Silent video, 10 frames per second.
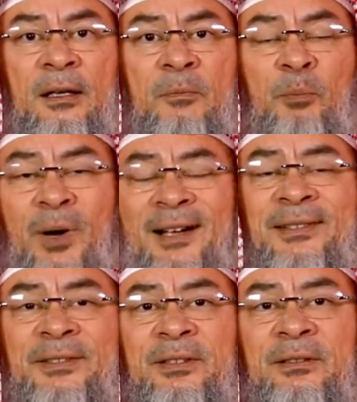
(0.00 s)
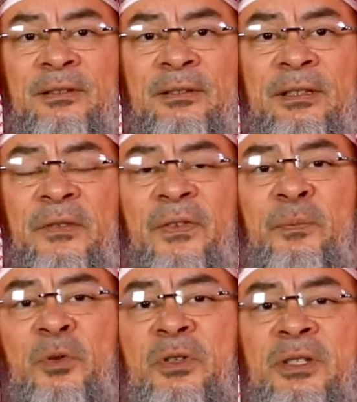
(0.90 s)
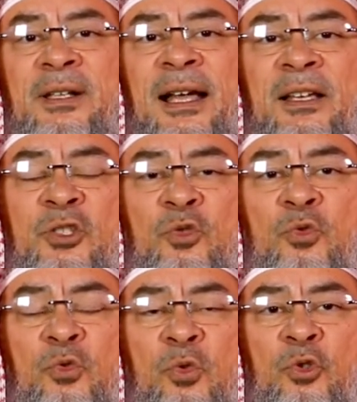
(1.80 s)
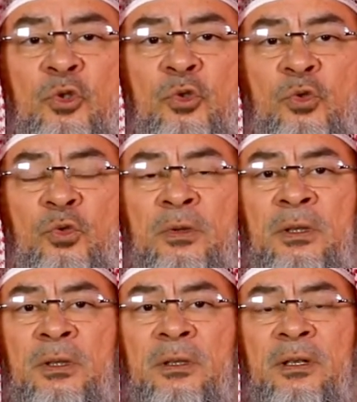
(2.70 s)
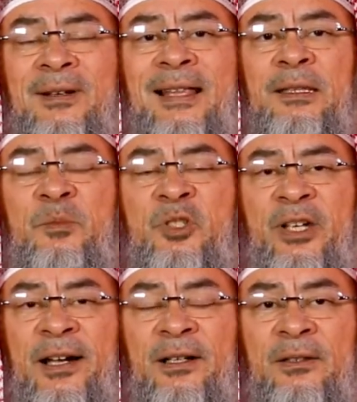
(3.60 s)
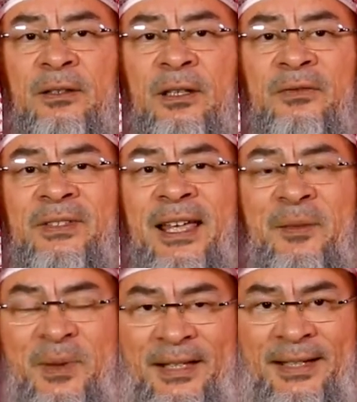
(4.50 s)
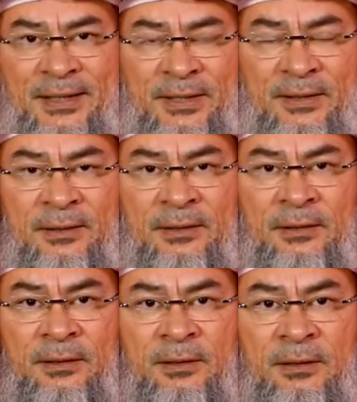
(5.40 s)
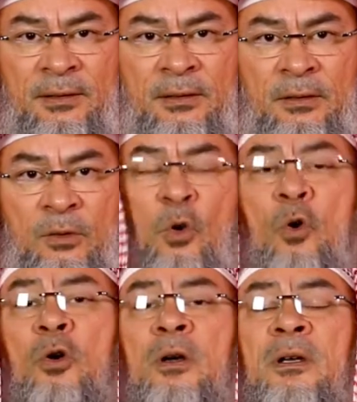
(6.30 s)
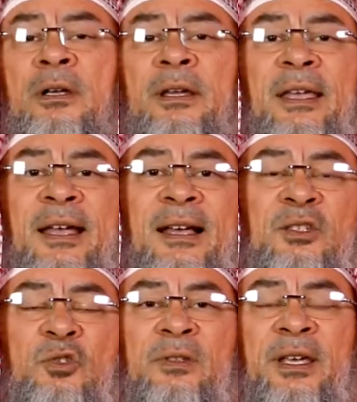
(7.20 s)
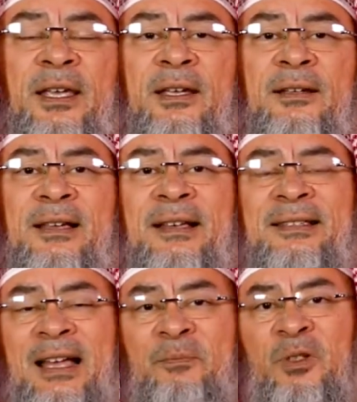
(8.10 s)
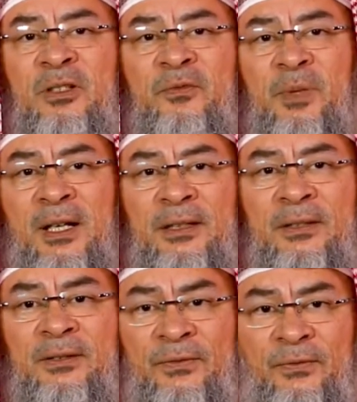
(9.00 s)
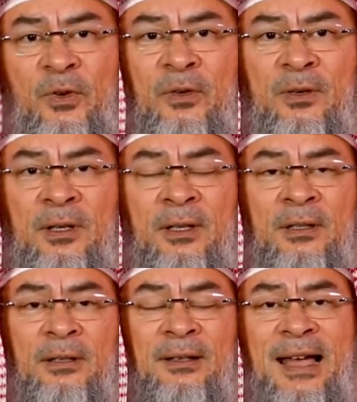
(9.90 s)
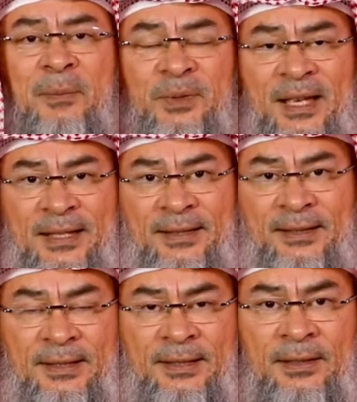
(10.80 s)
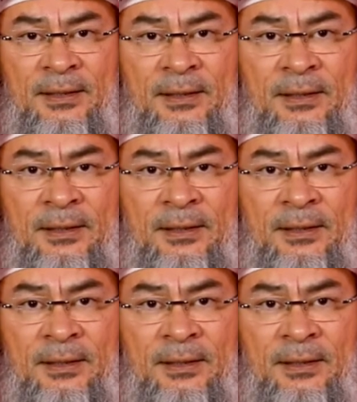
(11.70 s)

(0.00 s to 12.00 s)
But if a person has to do the random check of diabetes, or he has to take a sample of blood for lab tests,